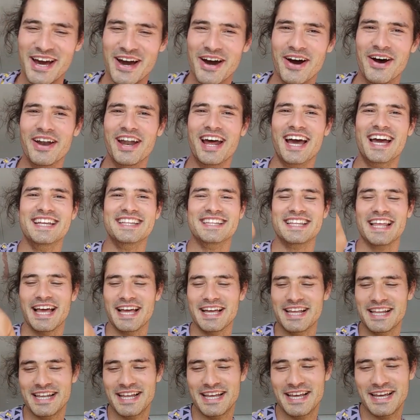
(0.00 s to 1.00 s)
All right,
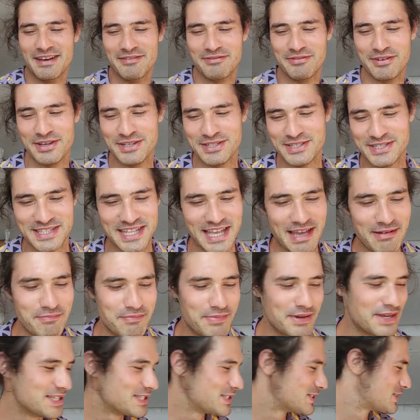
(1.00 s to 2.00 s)
first
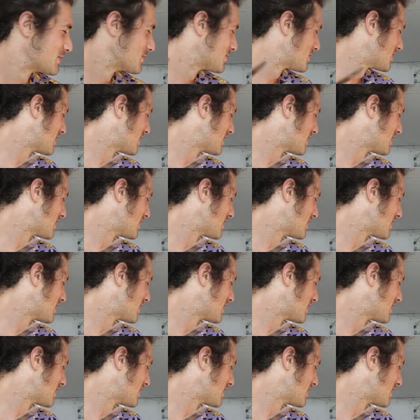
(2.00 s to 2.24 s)
step is to